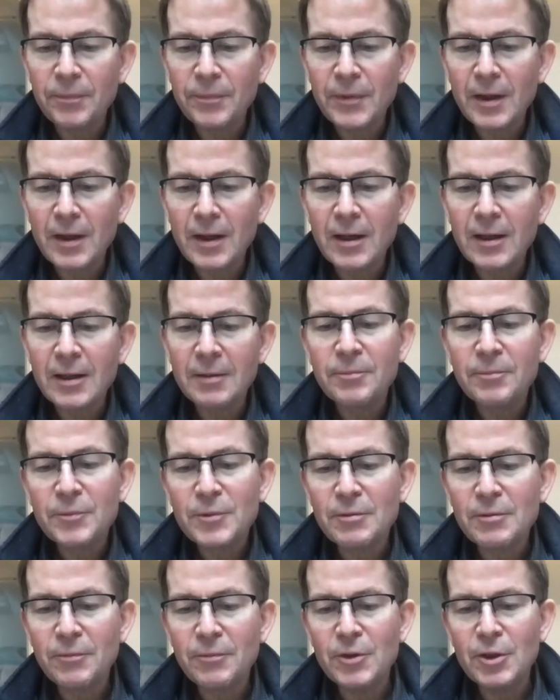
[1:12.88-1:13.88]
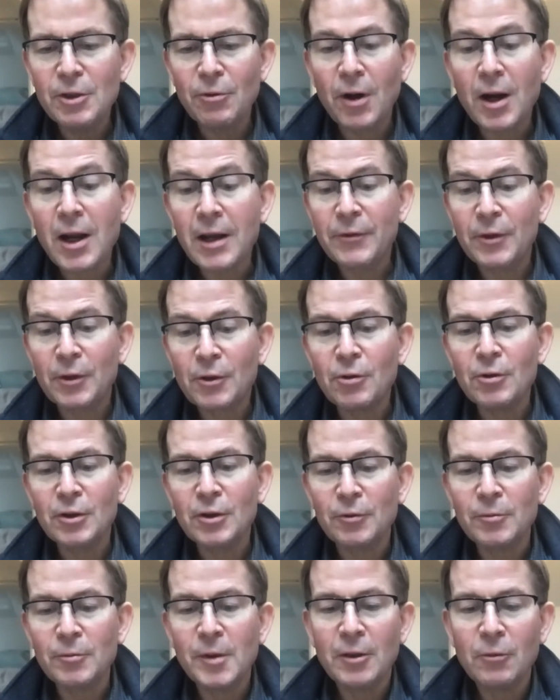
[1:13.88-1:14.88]
derived, of course, from
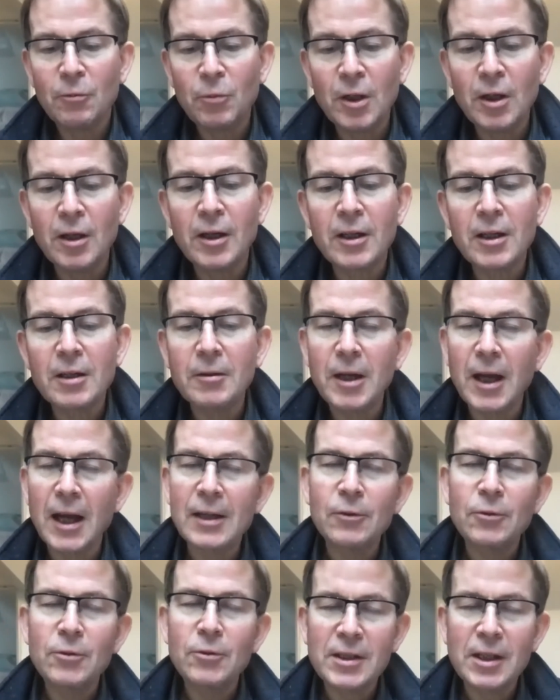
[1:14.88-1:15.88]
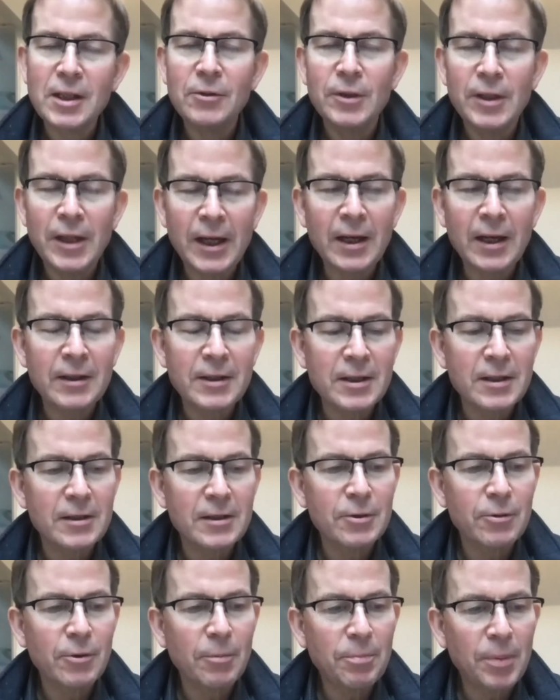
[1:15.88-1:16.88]
her work and also linked to
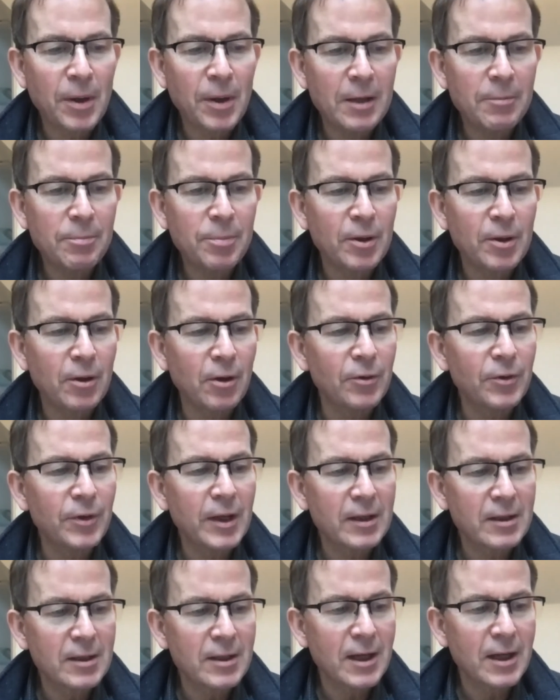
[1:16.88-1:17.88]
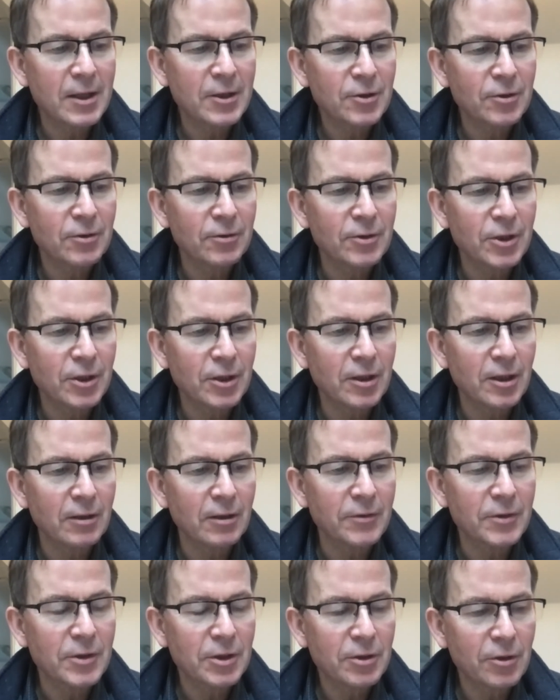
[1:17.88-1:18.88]
a paper on the International Journal of
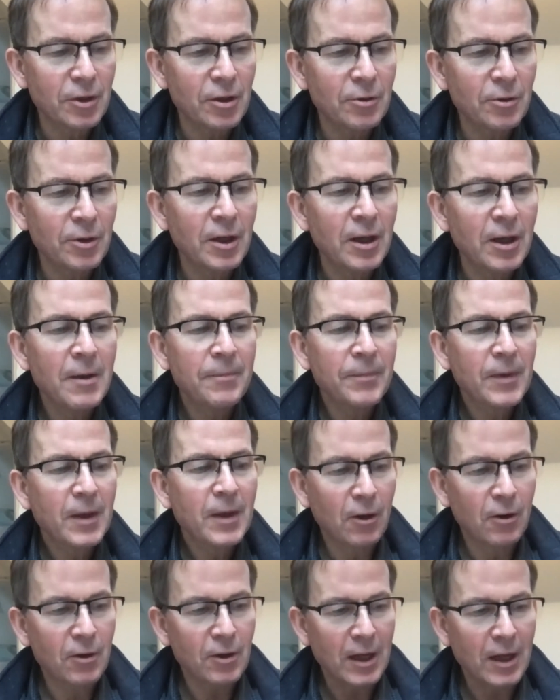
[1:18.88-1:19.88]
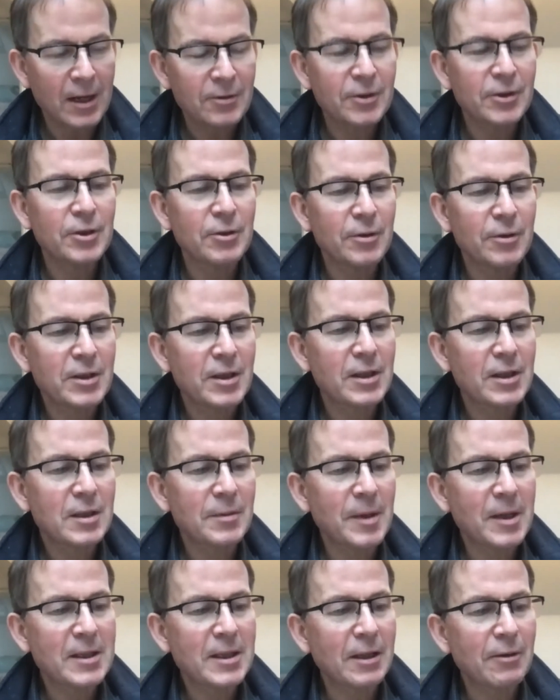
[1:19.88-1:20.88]
Stroke on how to do a
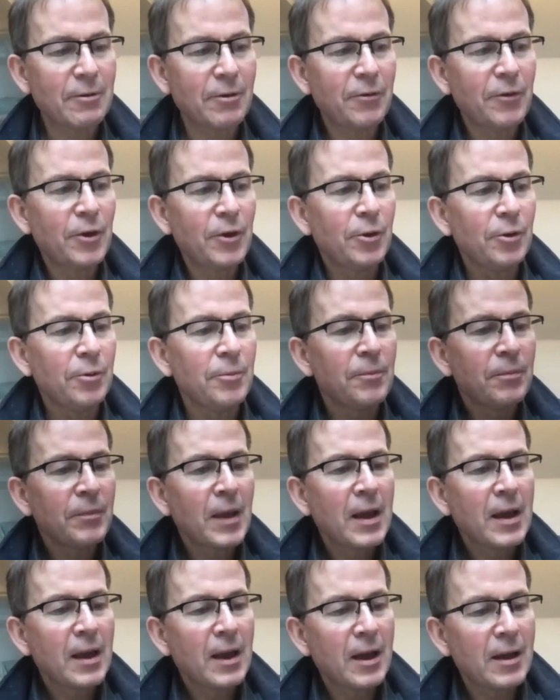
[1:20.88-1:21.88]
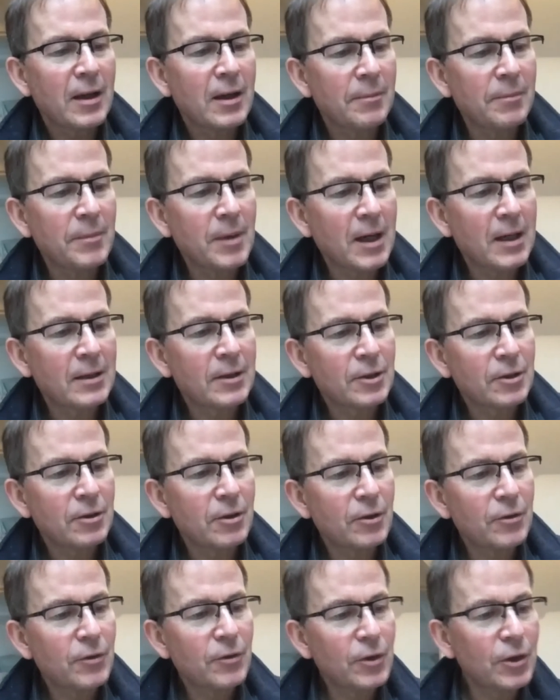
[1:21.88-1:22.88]
systematic review. And
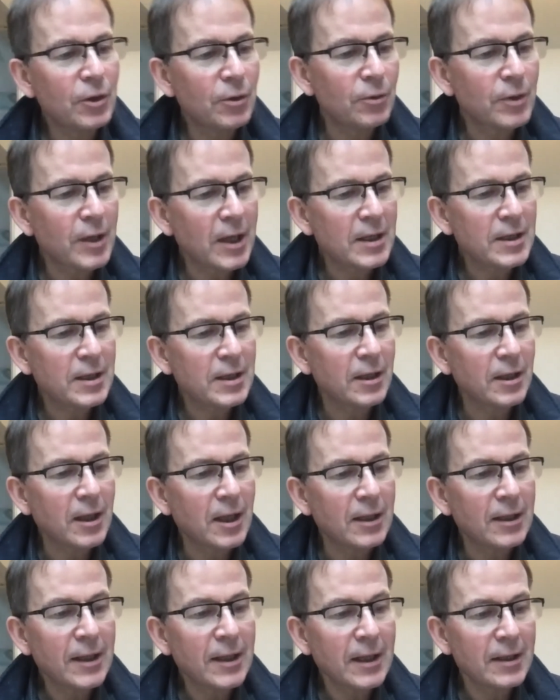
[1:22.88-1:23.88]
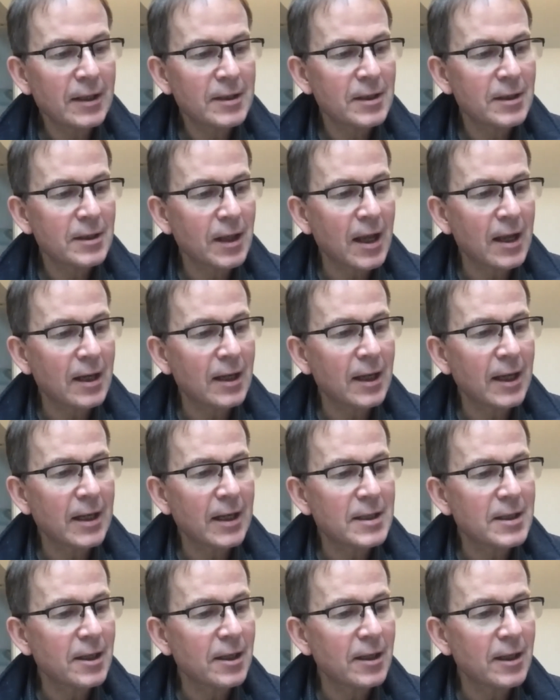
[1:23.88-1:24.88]
you'll get a link to that
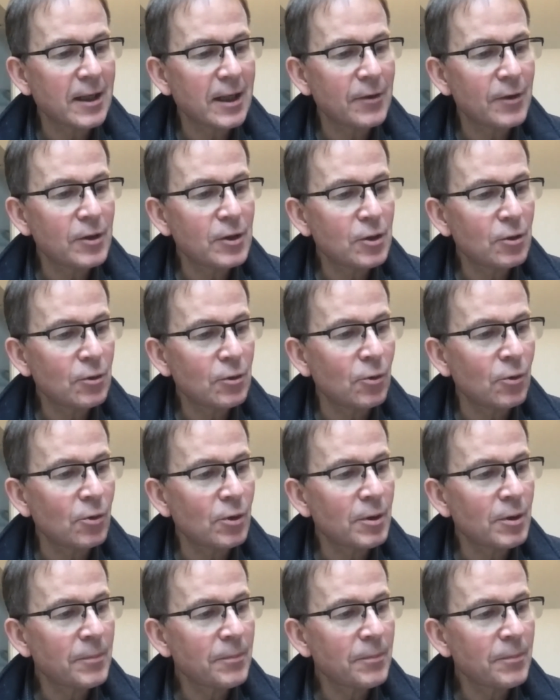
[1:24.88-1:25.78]
later in the talk.